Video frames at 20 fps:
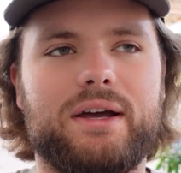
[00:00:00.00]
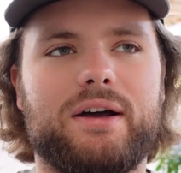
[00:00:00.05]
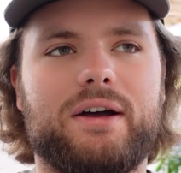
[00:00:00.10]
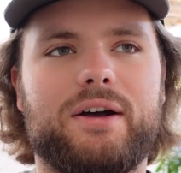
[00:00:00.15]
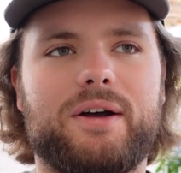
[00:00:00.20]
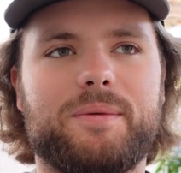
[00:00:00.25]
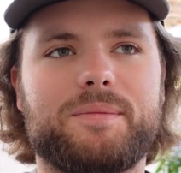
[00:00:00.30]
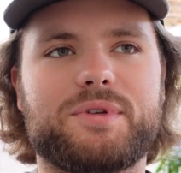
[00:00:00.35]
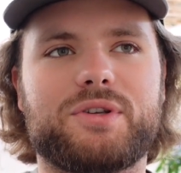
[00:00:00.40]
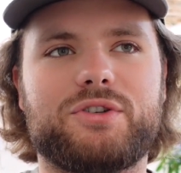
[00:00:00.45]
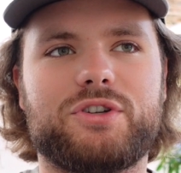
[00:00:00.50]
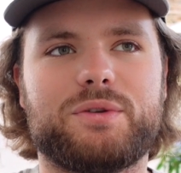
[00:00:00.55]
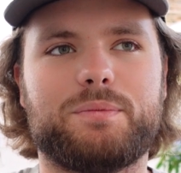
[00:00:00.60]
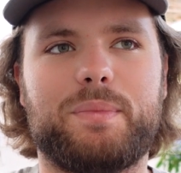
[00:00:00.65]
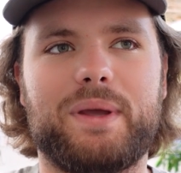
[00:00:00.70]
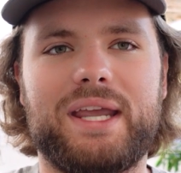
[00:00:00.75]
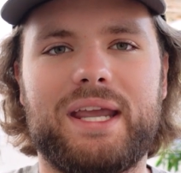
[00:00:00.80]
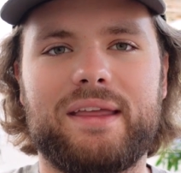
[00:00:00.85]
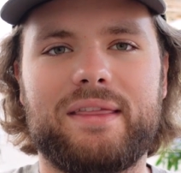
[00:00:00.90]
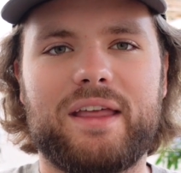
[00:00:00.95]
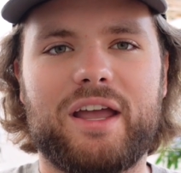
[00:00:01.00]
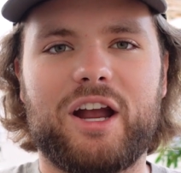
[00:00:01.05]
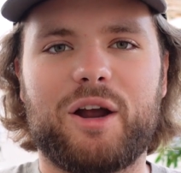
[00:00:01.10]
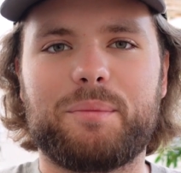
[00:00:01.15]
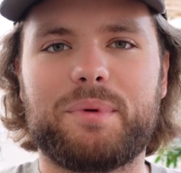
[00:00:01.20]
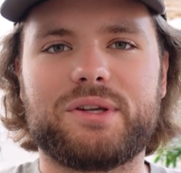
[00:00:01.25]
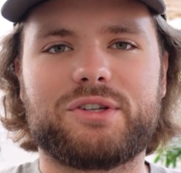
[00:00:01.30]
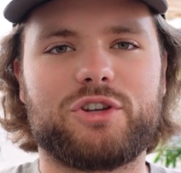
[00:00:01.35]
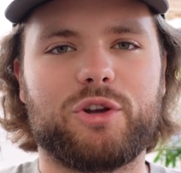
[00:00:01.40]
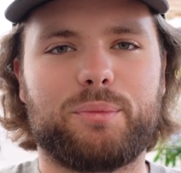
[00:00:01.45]
um, so just be in there
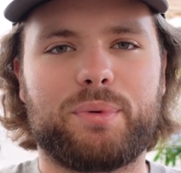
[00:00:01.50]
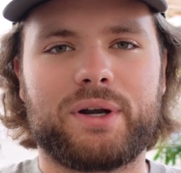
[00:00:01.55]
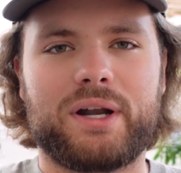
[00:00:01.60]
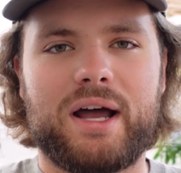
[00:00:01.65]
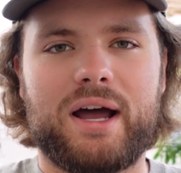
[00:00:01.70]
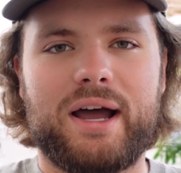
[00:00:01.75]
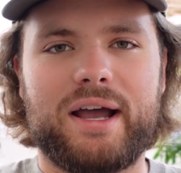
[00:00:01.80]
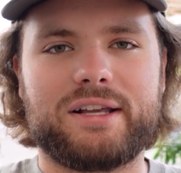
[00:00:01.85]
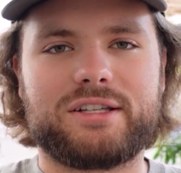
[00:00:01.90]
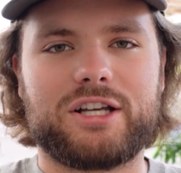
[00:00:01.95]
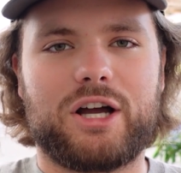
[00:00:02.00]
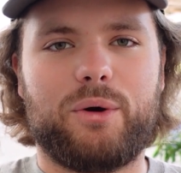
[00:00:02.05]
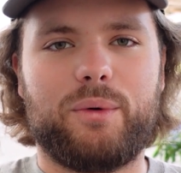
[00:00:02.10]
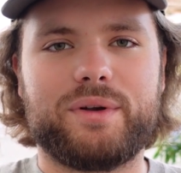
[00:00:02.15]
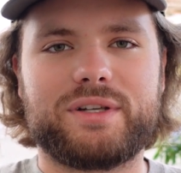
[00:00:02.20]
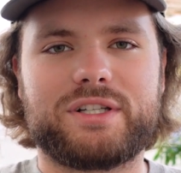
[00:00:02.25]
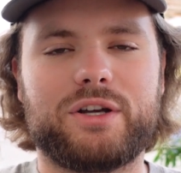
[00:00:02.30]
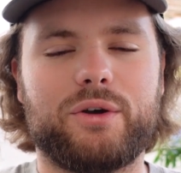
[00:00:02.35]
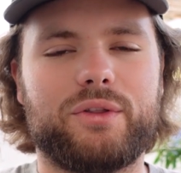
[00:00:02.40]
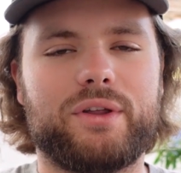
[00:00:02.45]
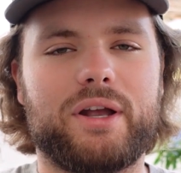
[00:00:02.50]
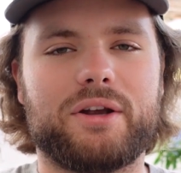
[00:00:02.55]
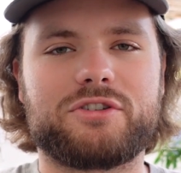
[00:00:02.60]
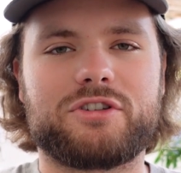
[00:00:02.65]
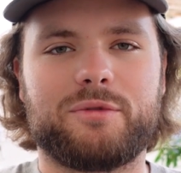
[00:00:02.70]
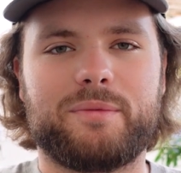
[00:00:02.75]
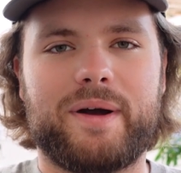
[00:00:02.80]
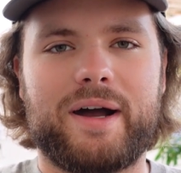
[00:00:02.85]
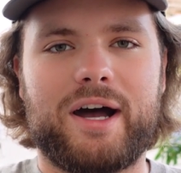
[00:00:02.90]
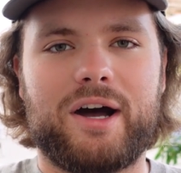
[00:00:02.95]
be super nice always go the
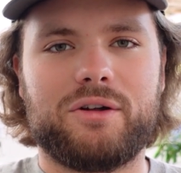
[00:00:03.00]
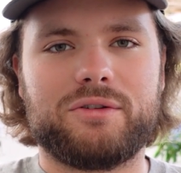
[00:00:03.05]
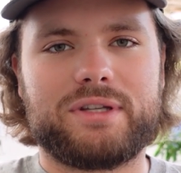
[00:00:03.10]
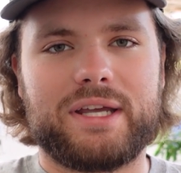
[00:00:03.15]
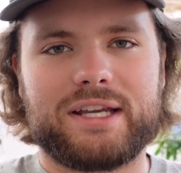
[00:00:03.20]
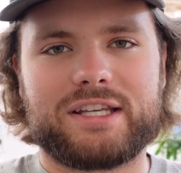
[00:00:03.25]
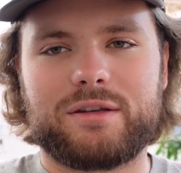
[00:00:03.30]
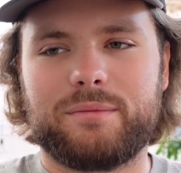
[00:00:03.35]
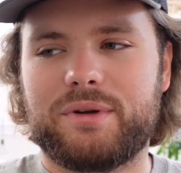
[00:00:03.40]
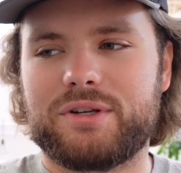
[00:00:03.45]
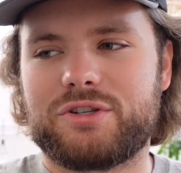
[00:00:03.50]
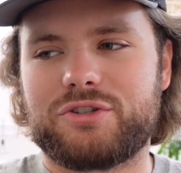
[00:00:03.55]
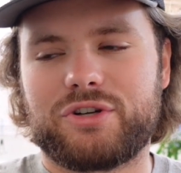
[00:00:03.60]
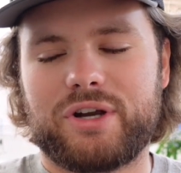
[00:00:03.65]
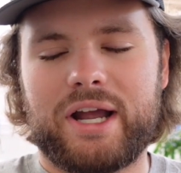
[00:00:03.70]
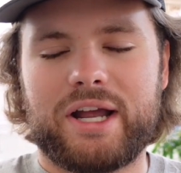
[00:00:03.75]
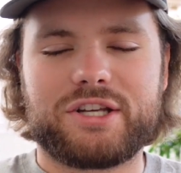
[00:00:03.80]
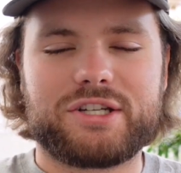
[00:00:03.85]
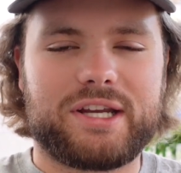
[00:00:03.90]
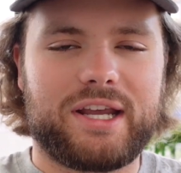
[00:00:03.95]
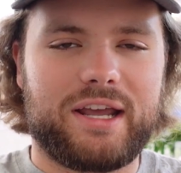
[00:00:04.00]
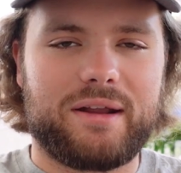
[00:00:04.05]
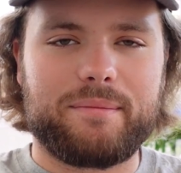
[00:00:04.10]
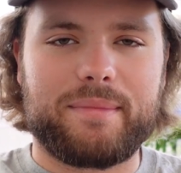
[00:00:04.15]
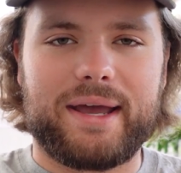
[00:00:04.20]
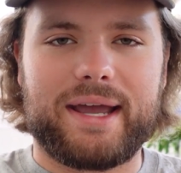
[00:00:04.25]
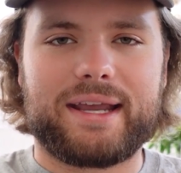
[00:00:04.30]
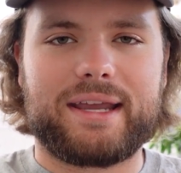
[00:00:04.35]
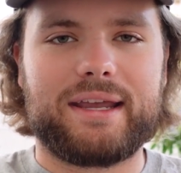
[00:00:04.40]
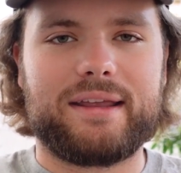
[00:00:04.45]
extra mile take much trash can
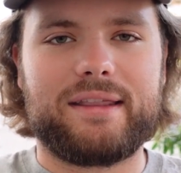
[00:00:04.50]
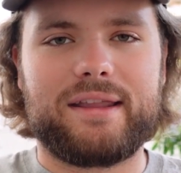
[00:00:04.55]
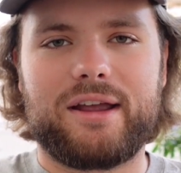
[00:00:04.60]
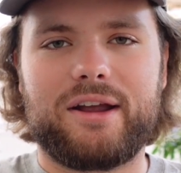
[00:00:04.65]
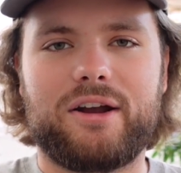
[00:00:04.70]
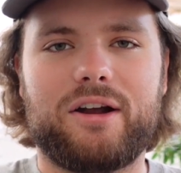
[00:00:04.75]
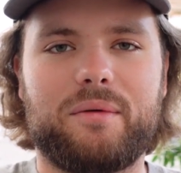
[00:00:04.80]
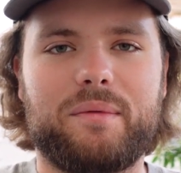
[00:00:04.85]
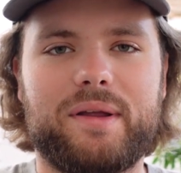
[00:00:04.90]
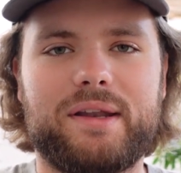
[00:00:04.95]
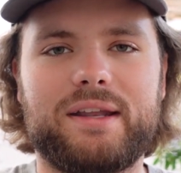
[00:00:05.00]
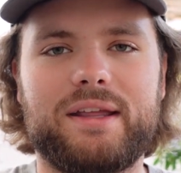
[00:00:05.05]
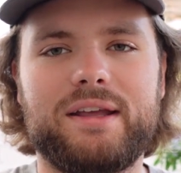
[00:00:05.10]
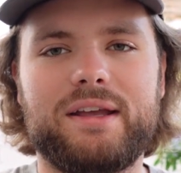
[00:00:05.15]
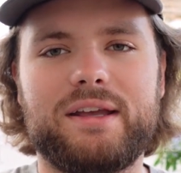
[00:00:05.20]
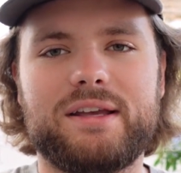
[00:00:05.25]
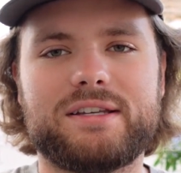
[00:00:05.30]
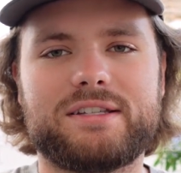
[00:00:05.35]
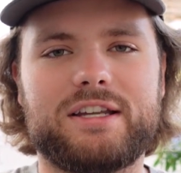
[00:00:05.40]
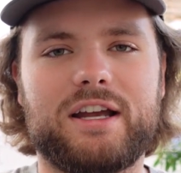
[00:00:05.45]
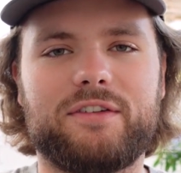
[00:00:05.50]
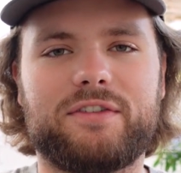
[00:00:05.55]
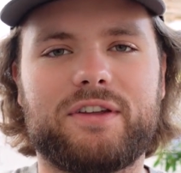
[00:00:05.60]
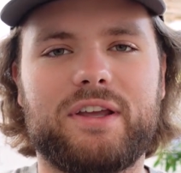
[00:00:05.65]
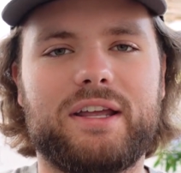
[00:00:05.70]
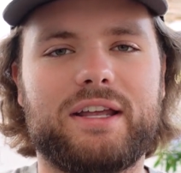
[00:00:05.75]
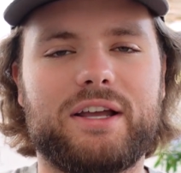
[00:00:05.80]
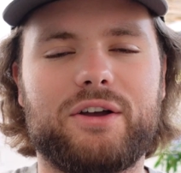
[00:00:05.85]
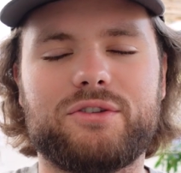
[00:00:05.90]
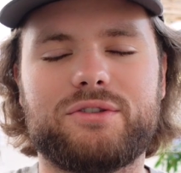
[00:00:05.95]
back in there I mean stuff
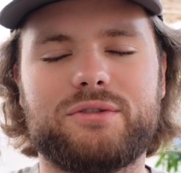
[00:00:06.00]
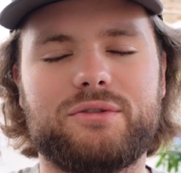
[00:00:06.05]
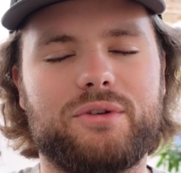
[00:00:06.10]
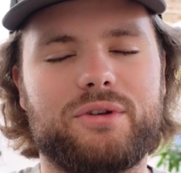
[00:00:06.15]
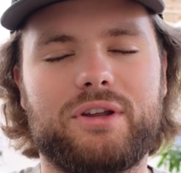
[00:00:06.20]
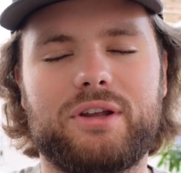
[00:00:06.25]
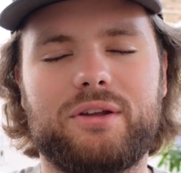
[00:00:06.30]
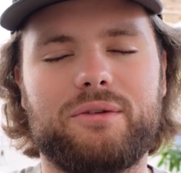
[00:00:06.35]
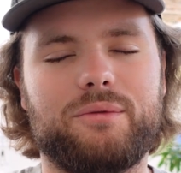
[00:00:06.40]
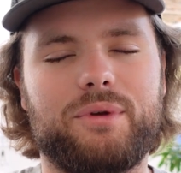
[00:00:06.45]
it goes you,